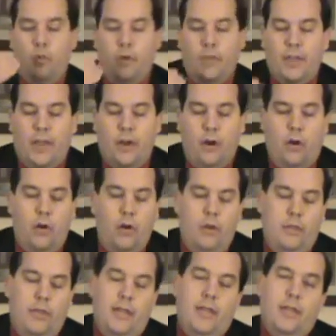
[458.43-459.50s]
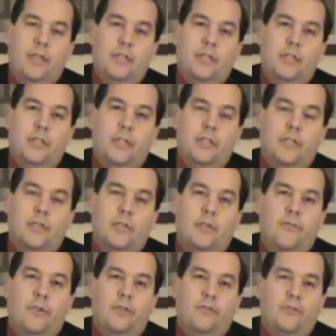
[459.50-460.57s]
When they heard this,
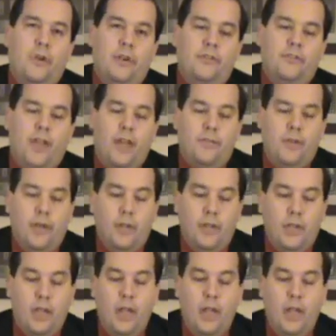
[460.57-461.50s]
verse 37,